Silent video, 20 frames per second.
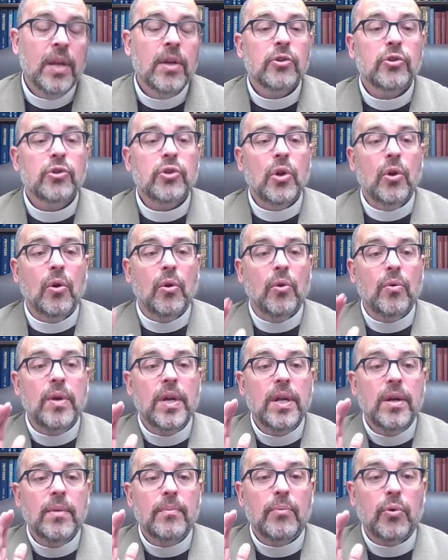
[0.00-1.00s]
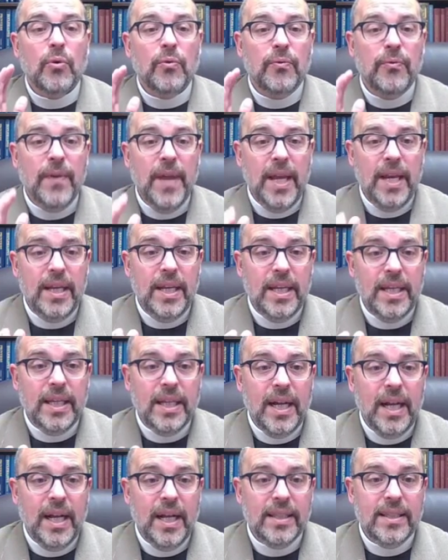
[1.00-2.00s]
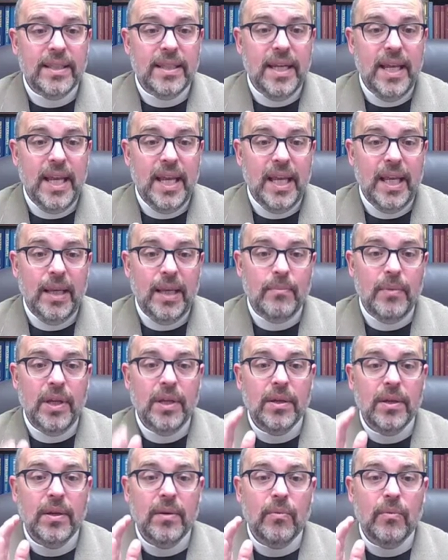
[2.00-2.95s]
So, profaning God's name